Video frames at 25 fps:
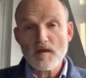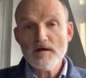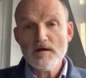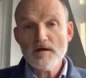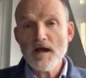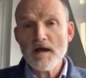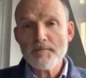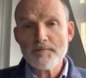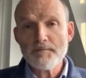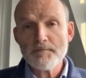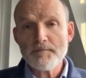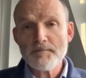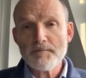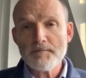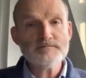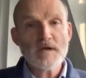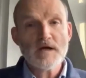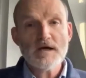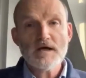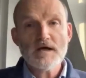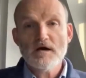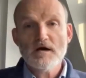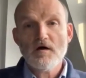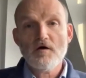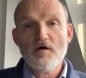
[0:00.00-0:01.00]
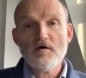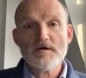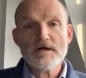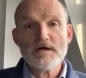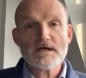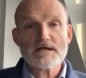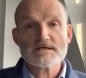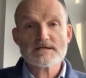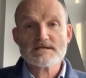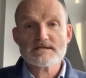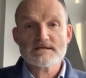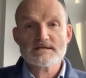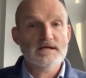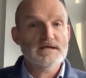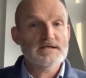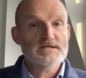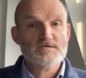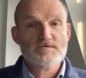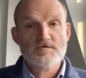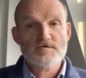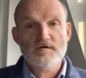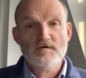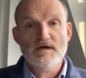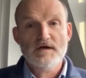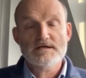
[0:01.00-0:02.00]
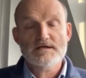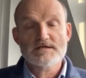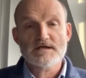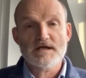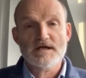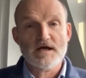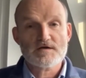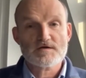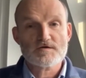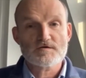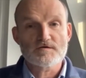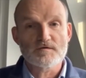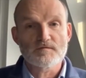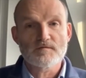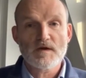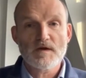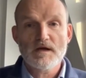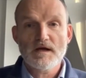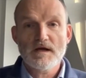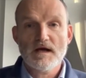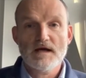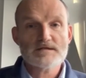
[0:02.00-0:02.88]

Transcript: Yeah, ONIX is truly international.